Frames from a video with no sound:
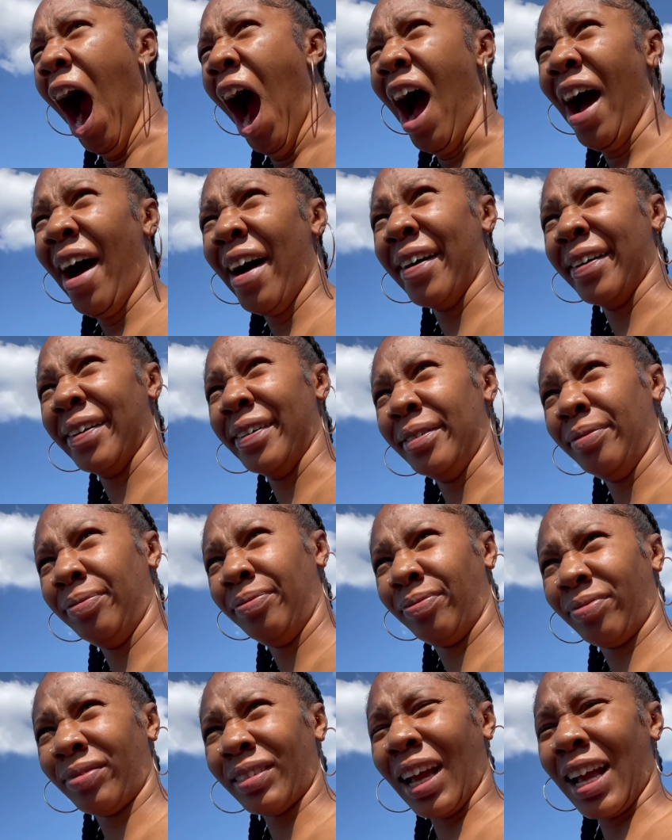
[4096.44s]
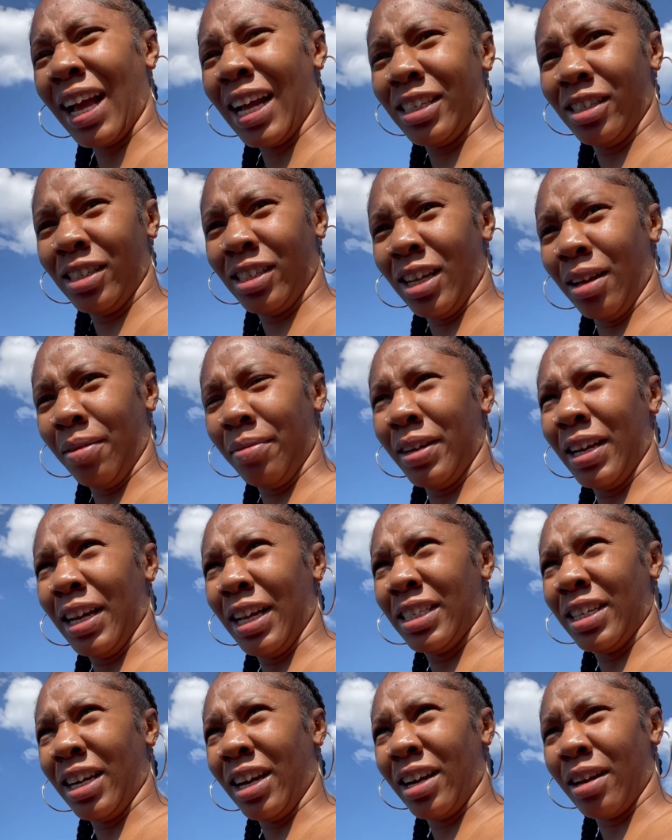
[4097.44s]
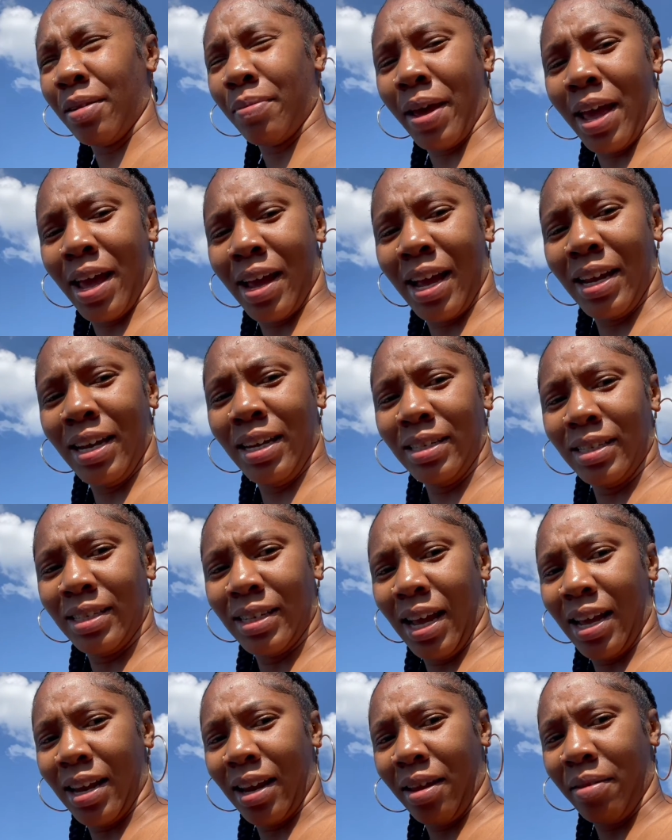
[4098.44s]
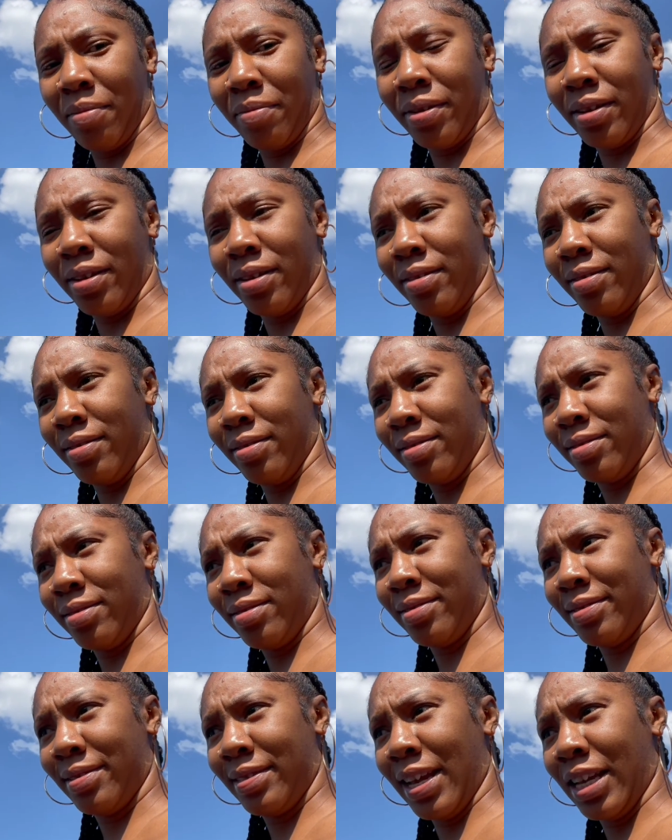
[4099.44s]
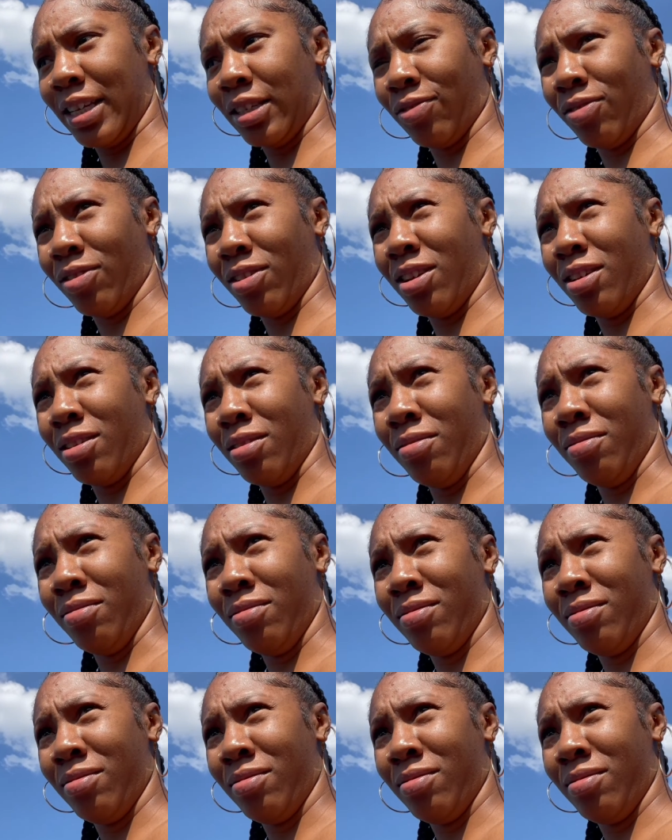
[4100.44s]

Oh, I got you something in that Target bag. I didn't sign it, but that's for you.